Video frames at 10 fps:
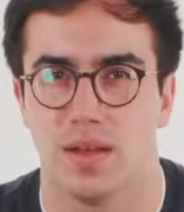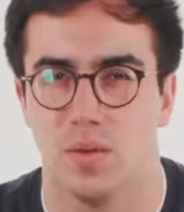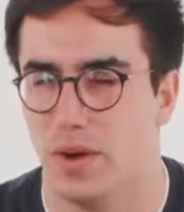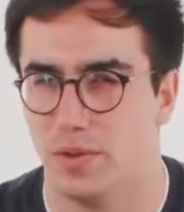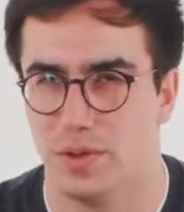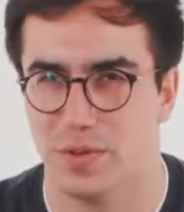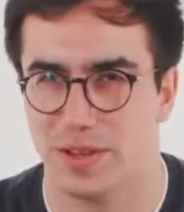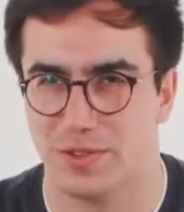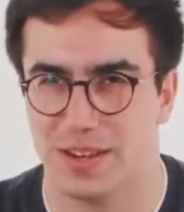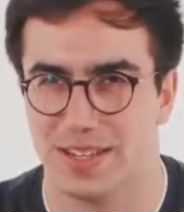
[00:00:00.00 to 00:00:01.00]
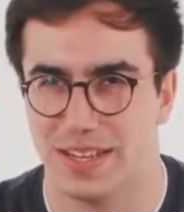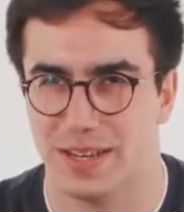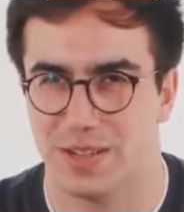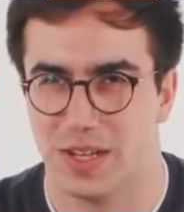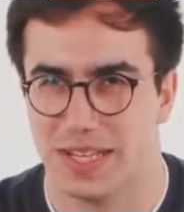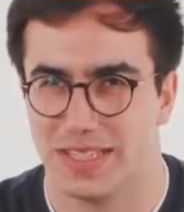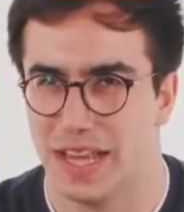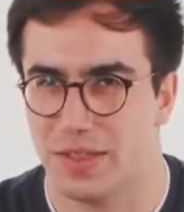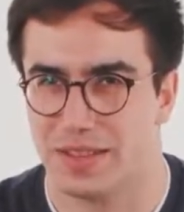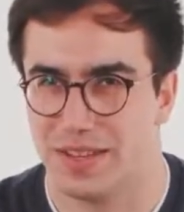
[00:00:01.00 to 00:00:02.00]
Why do all the Wing Street containers look like
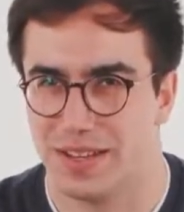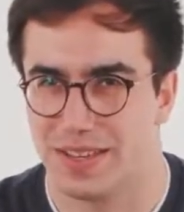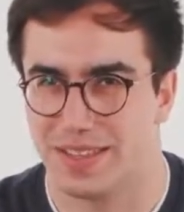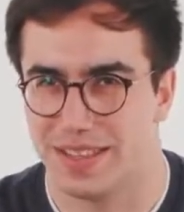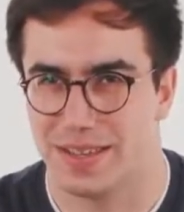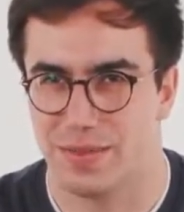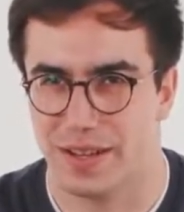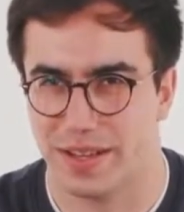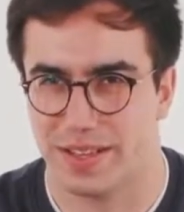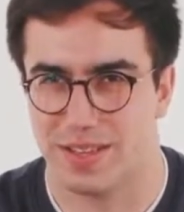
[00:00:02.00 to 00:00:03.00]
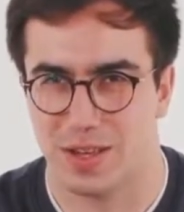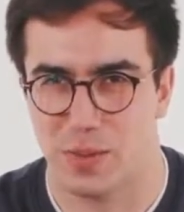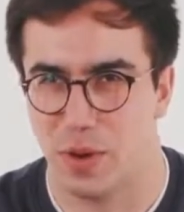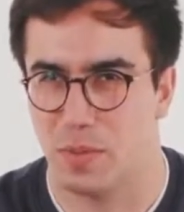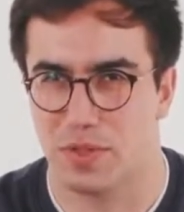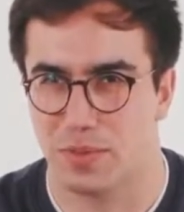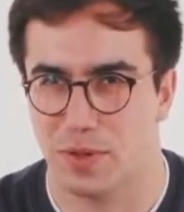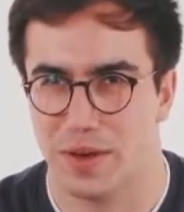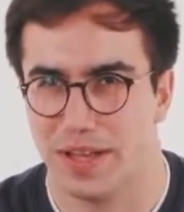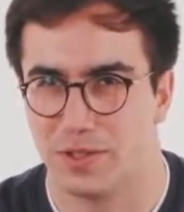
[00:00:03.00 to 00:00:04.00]
Death Stars? That seems like a
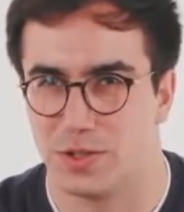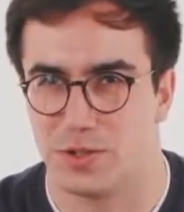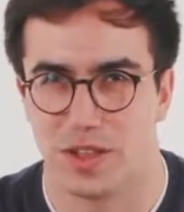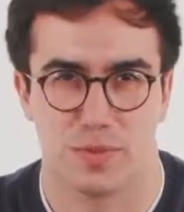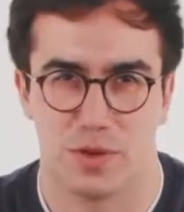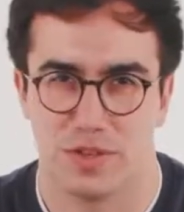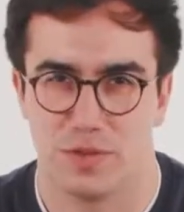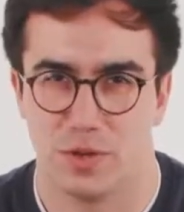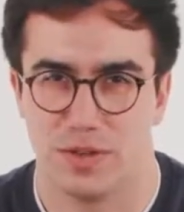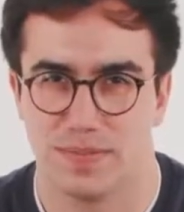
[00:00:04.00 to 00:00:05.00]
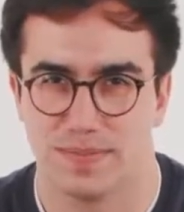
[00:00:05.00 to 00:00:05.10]
suboptimal way to transport your food.